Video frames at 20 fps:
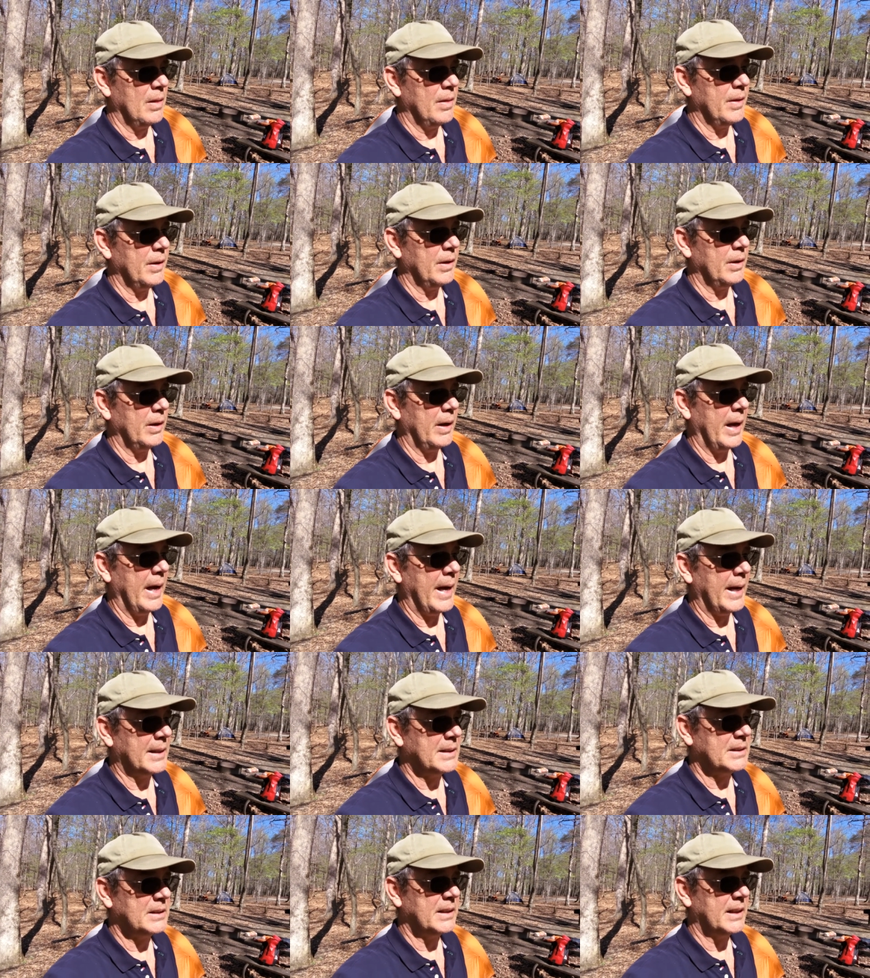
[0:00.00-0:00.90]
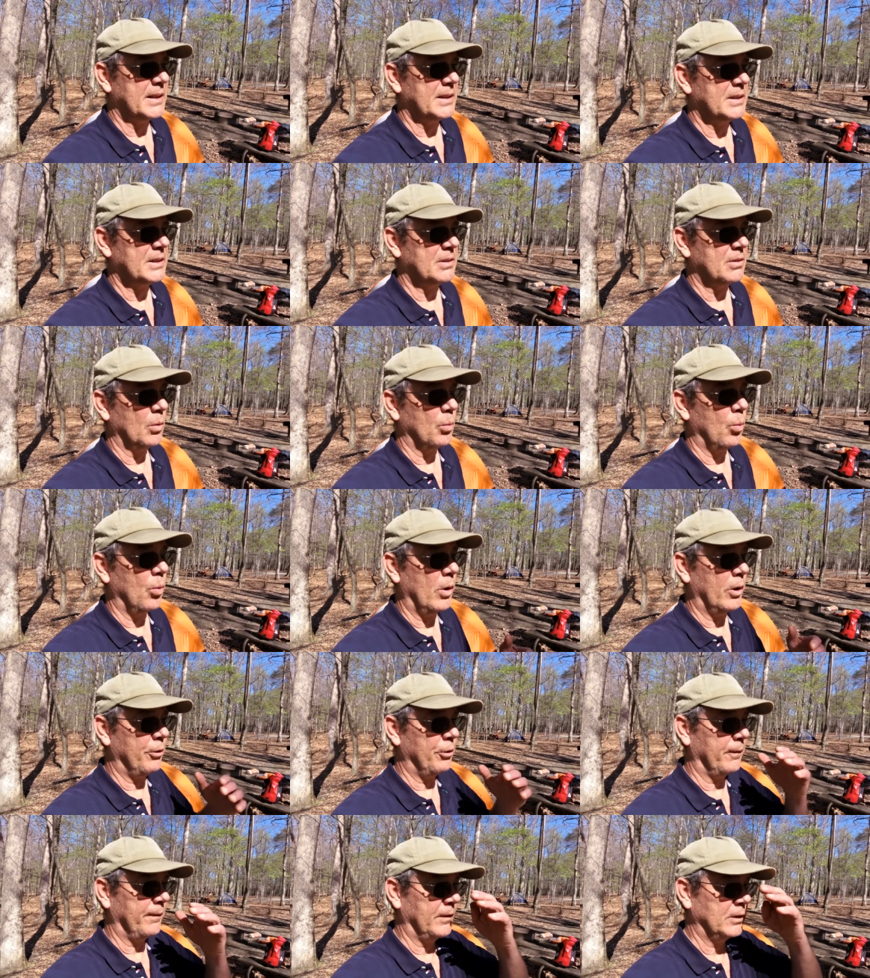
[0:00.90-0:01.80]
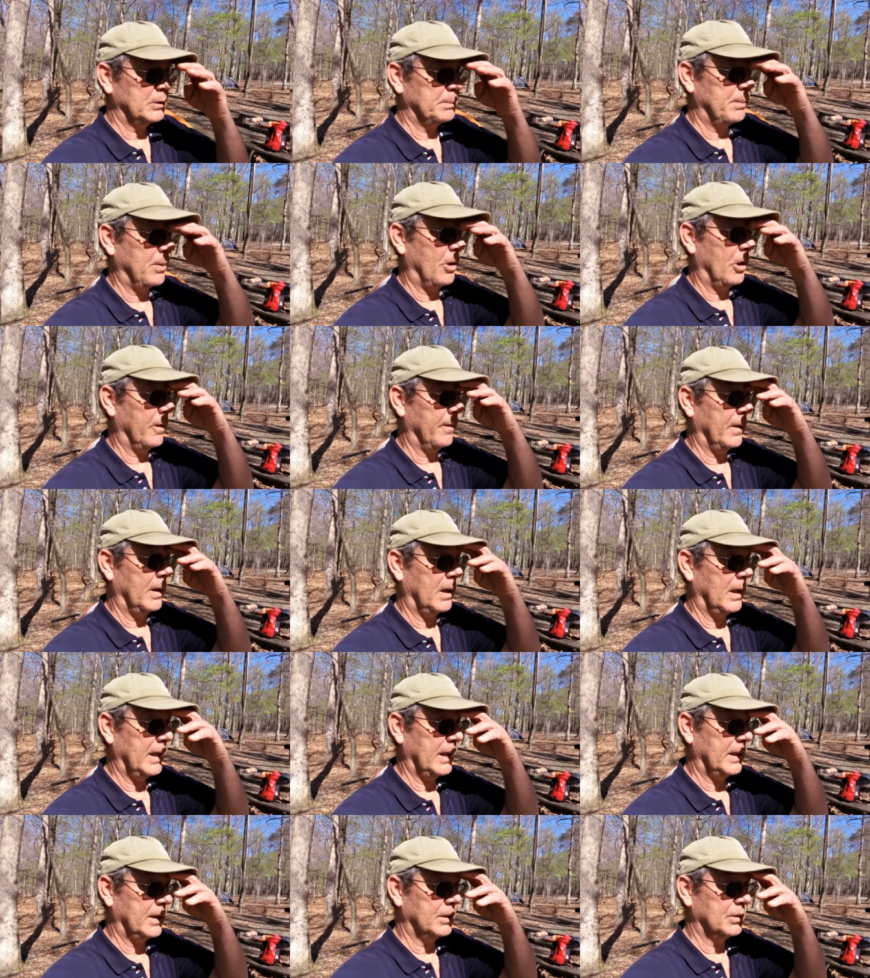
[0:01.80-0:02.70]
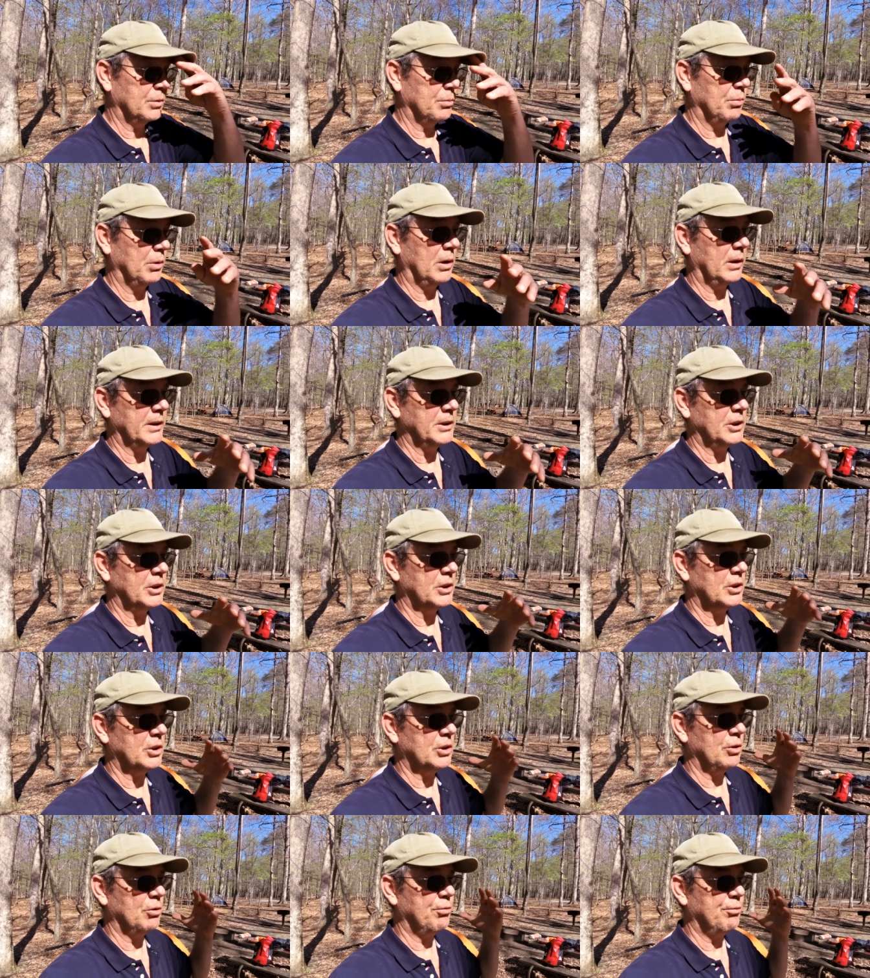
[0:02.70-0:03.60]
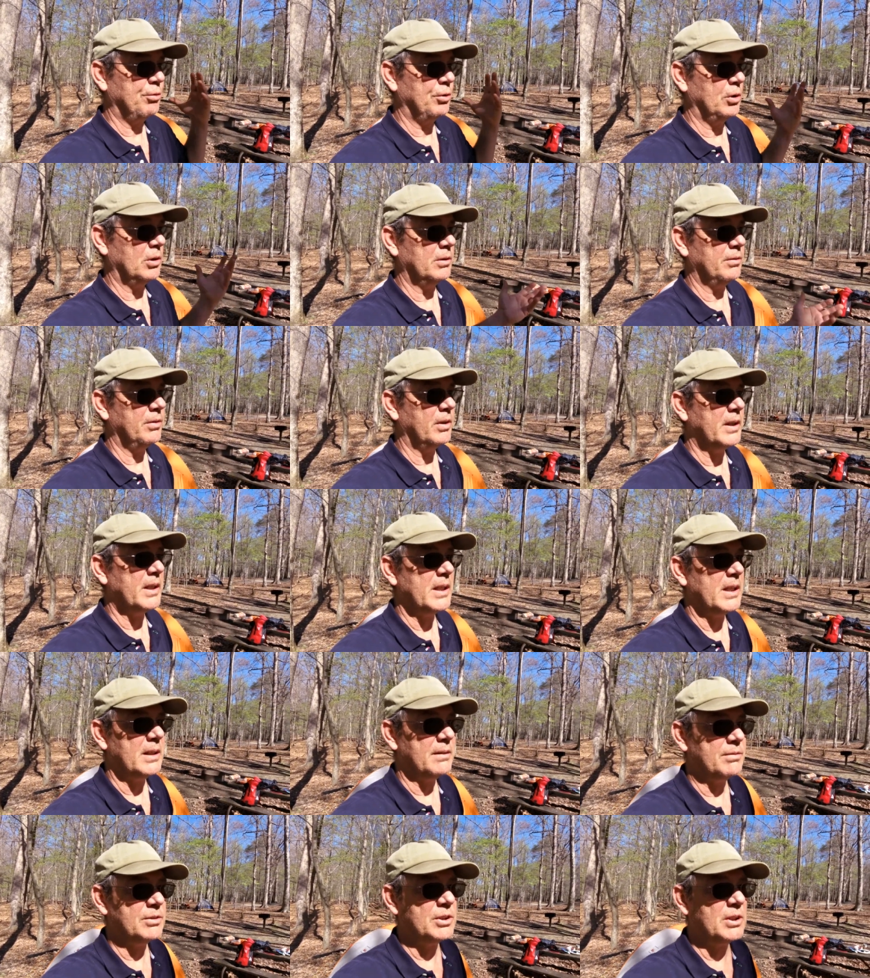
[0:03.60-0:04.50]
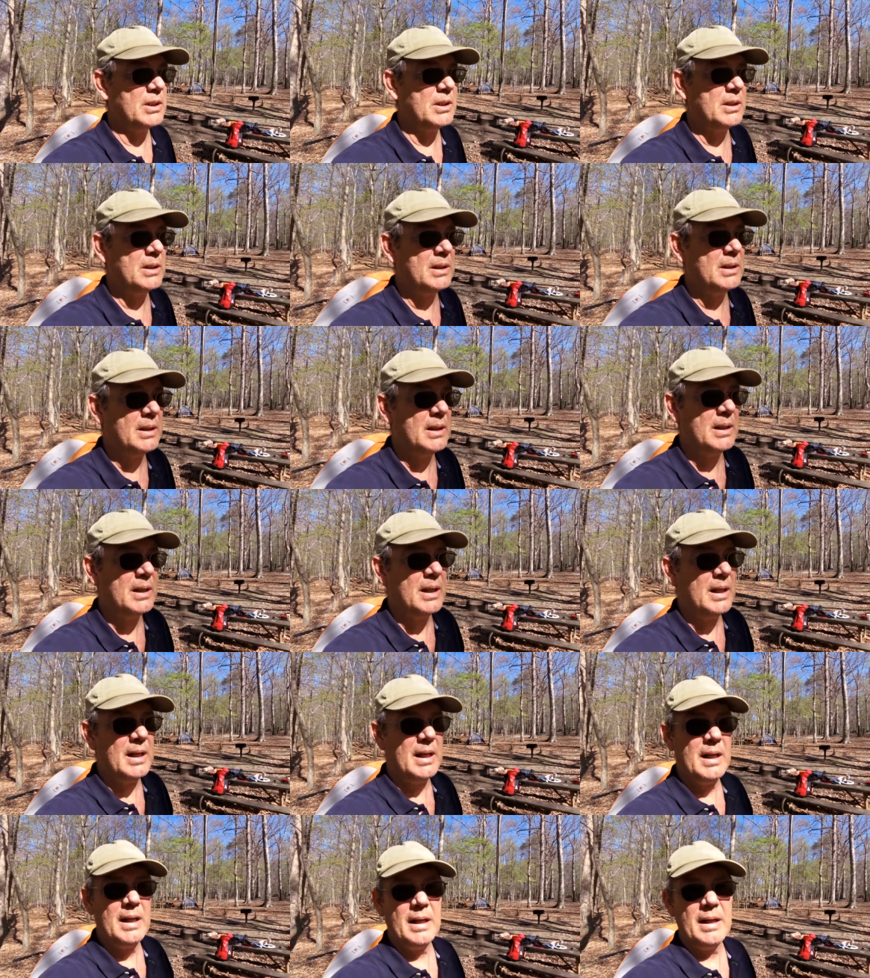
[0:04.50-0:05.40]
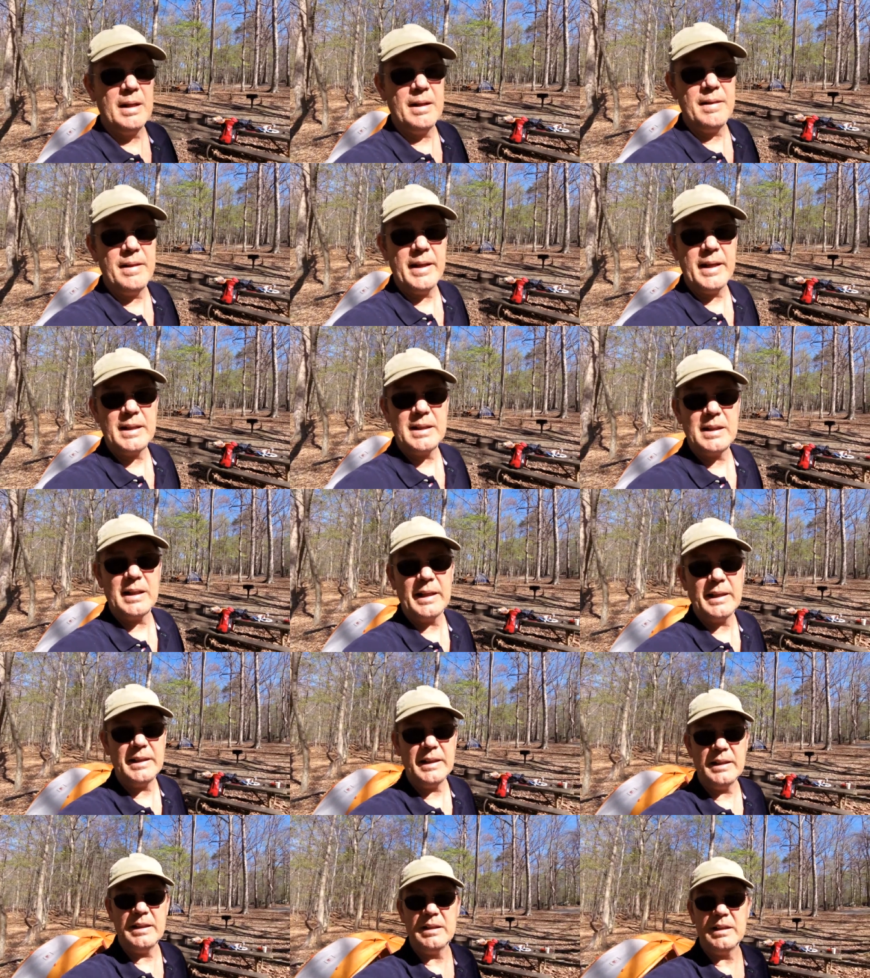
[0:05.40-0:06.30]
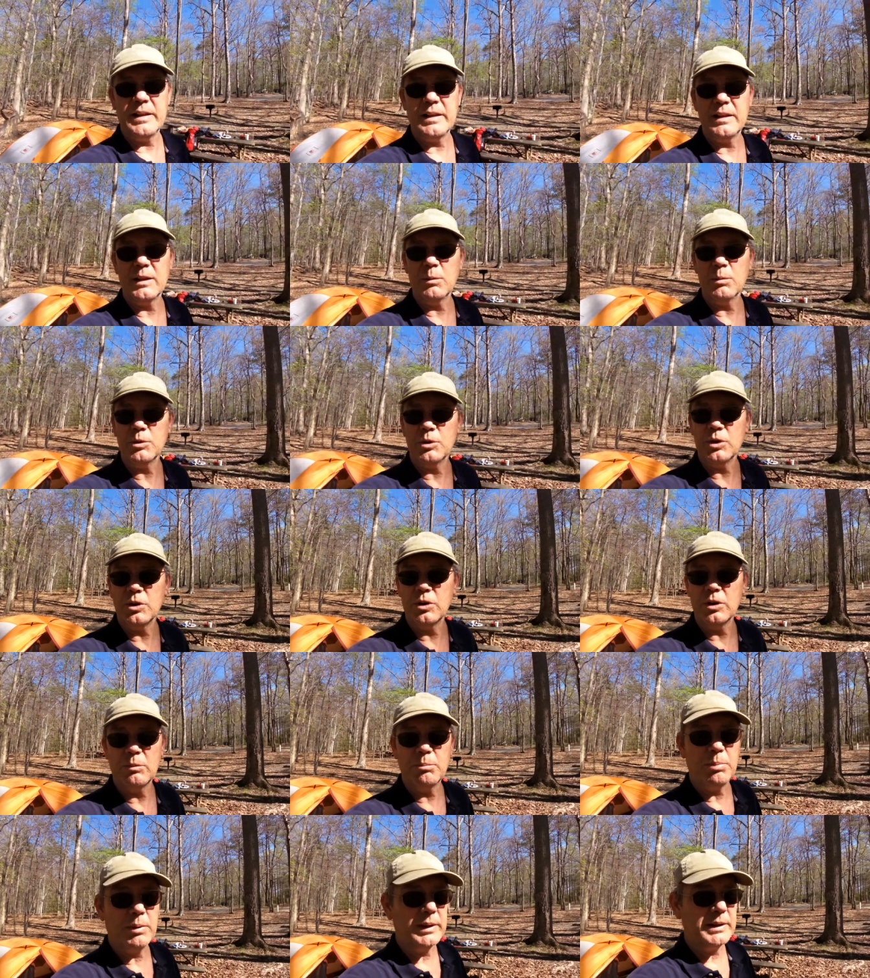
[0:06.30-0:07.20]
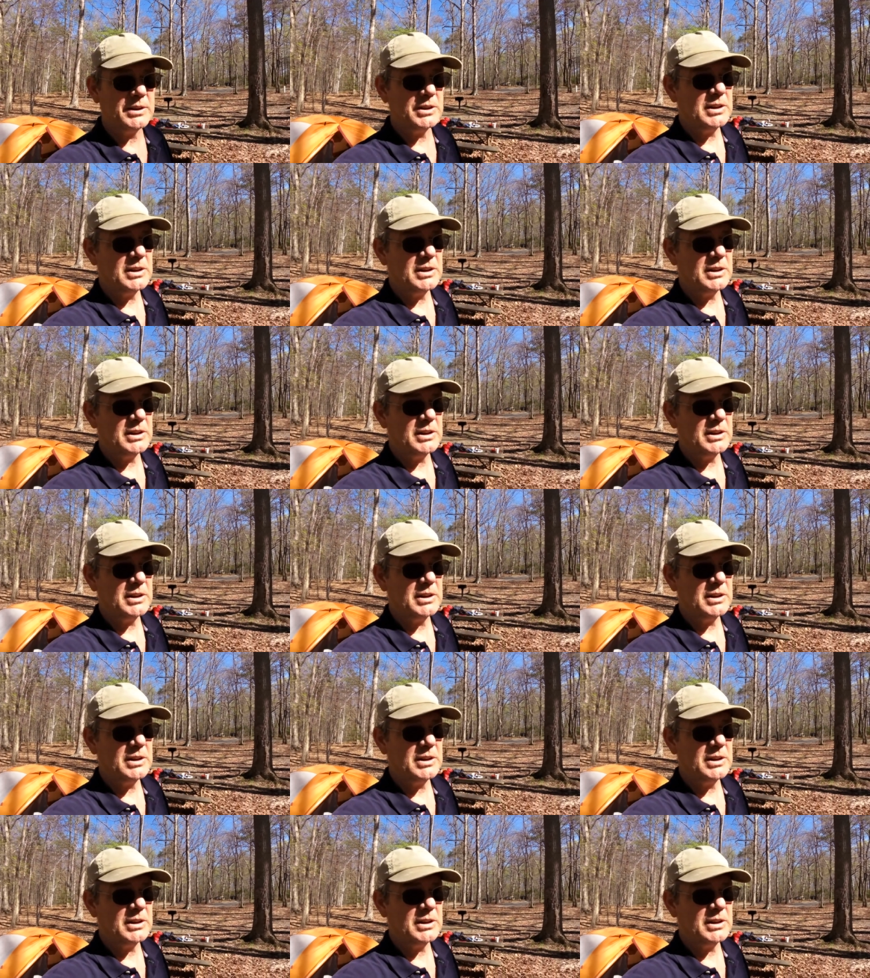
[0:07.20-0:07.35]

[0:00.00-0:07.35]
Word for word: the access, the water at this part of the lake is really just so full of leaves that I didn't think it was a good place